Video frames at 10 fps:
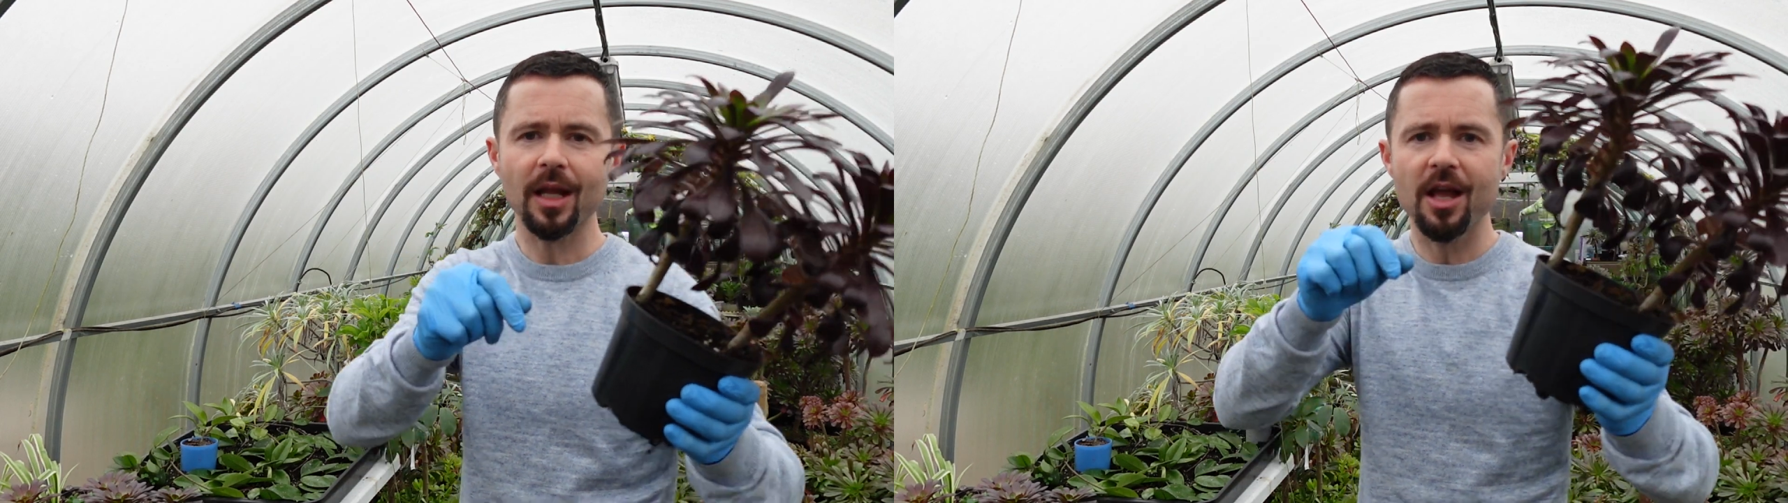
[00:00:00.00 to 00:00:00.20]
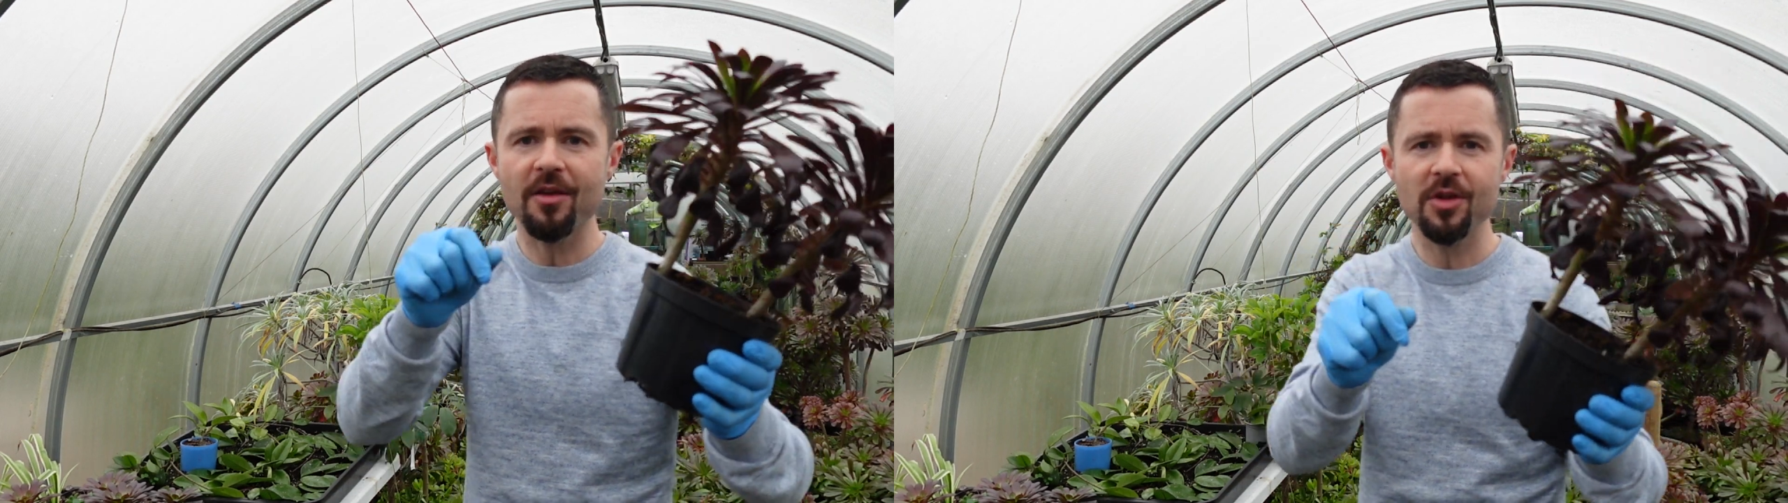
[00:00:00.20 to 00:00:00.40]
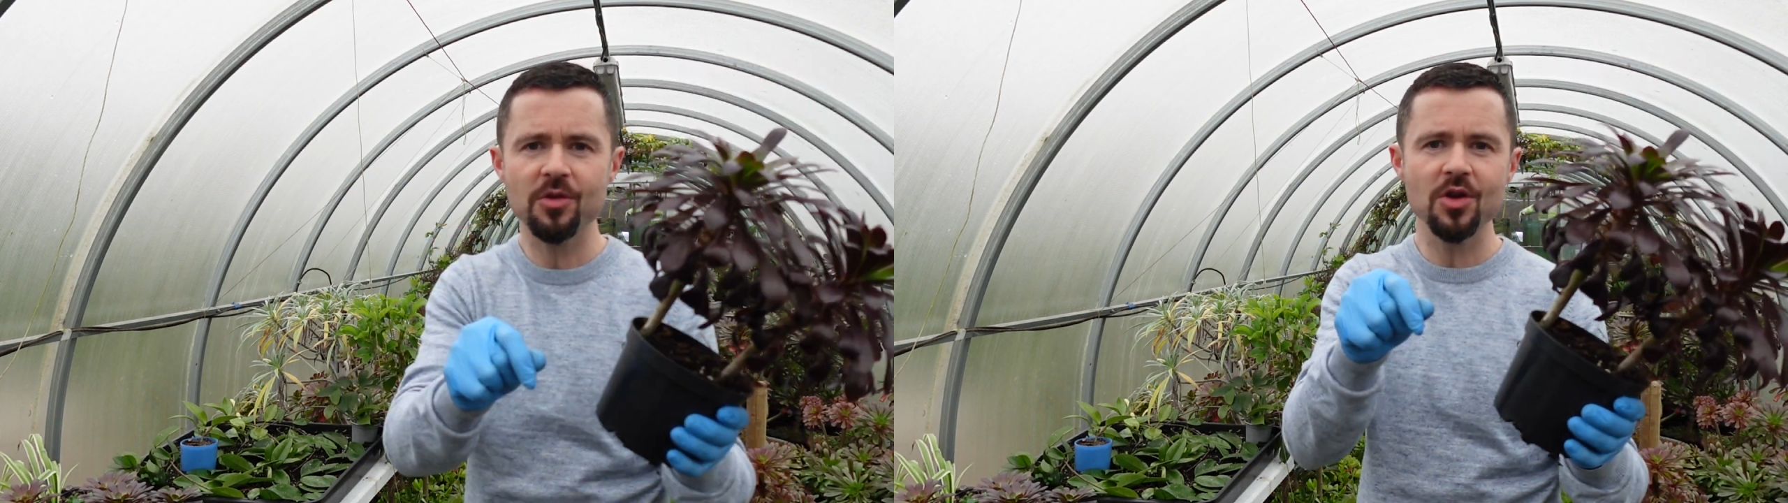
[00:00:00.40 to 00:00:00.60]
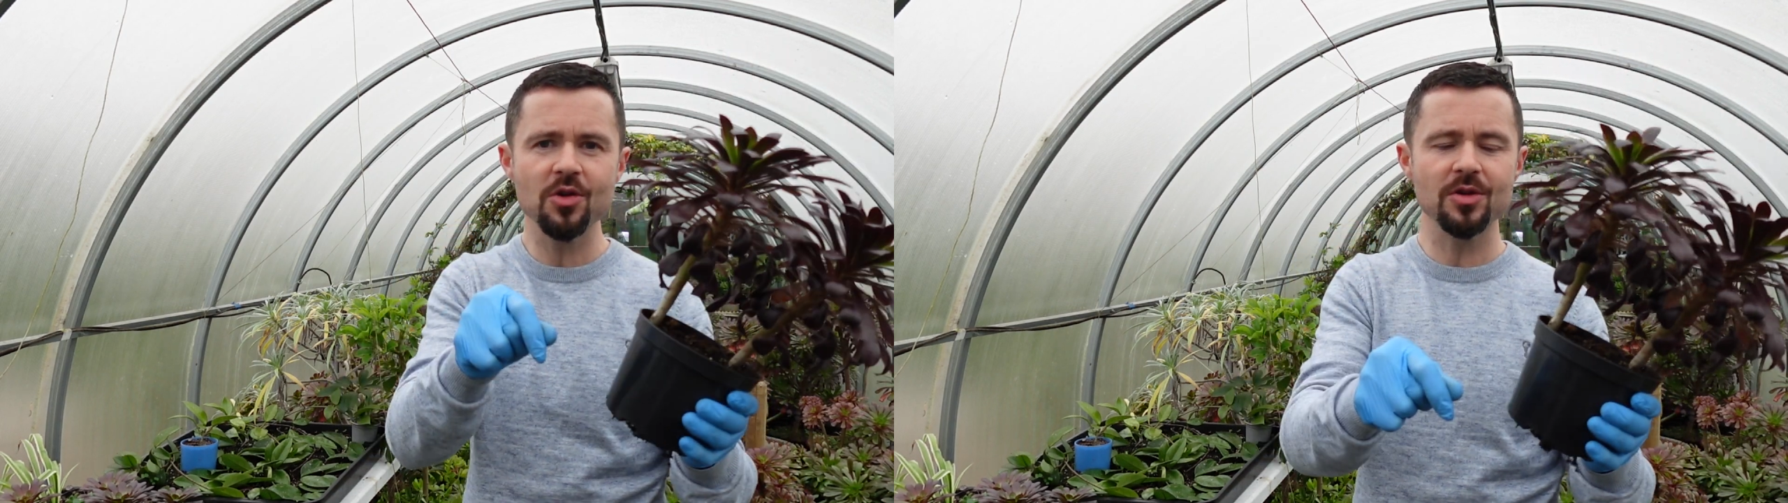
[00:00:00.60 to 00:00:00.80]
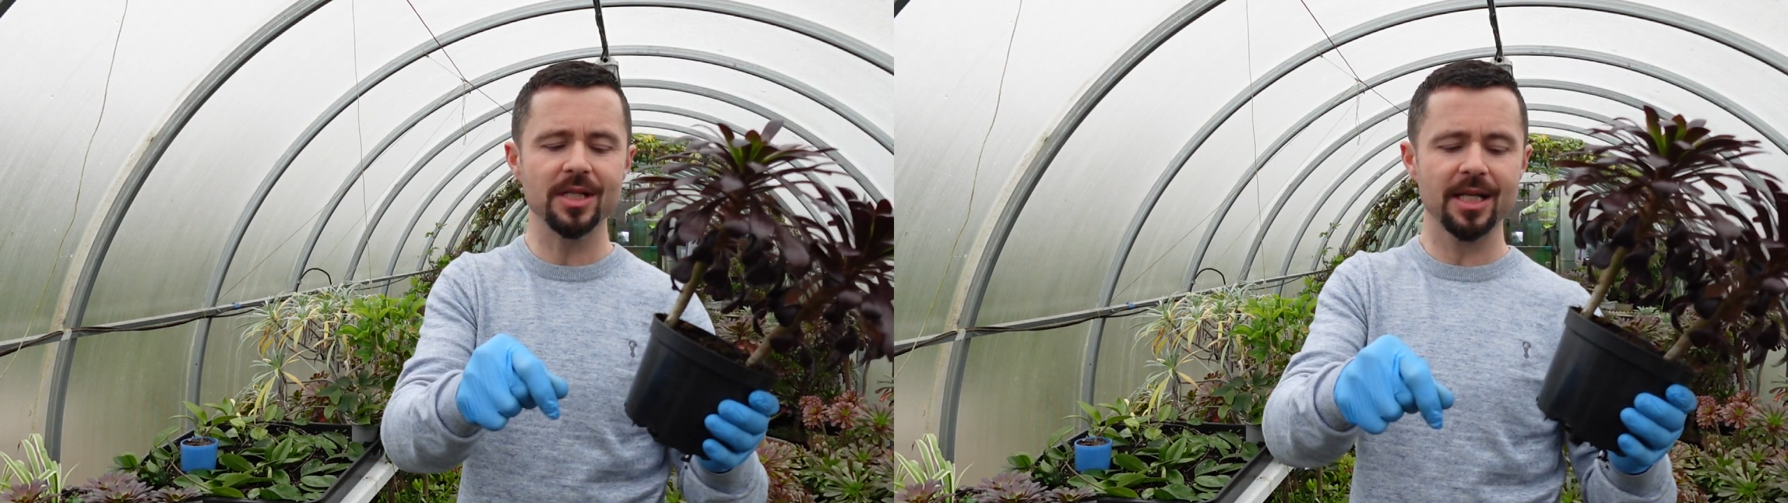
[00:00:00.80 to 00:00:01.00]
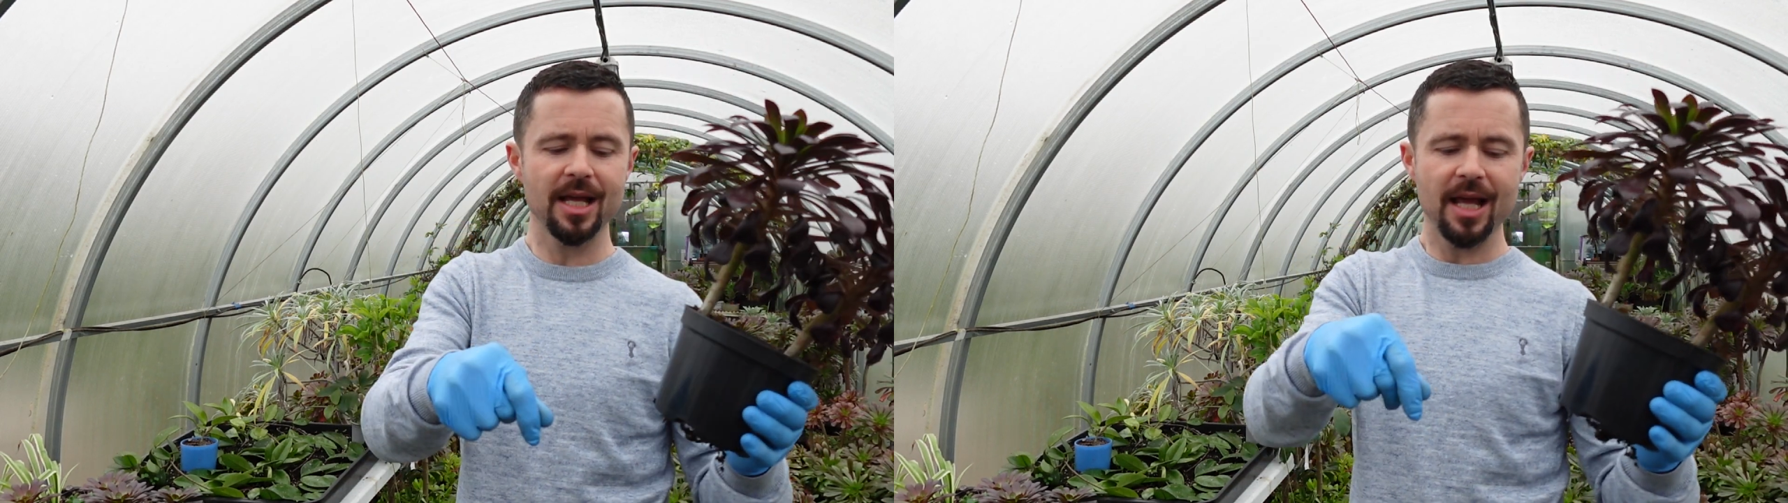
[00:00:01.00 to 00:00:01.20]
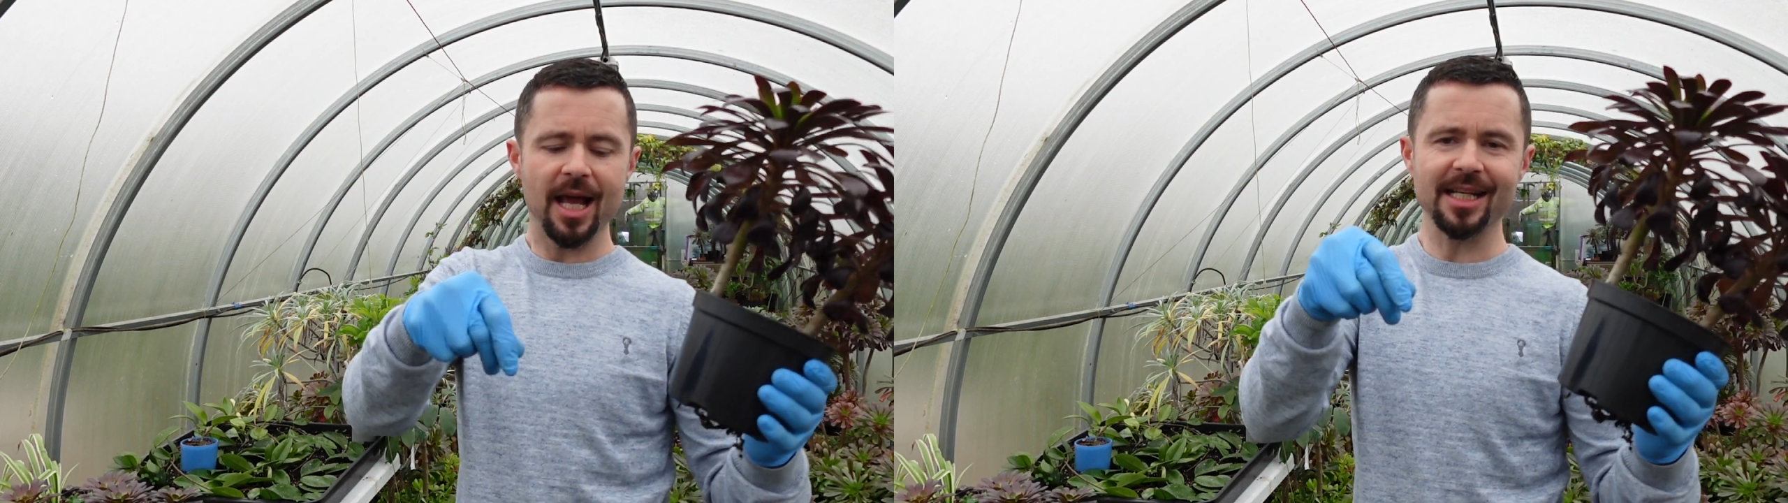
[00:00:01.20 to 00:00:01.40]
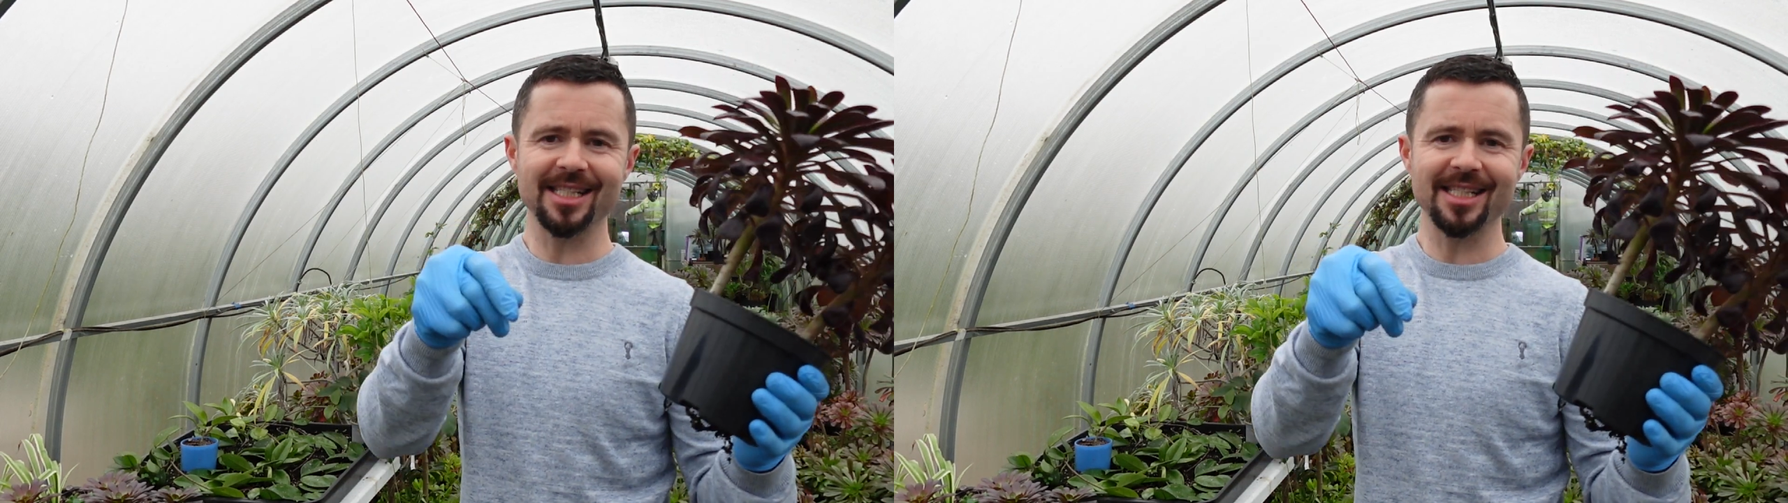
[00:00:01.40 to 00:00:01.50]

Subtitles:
if you use a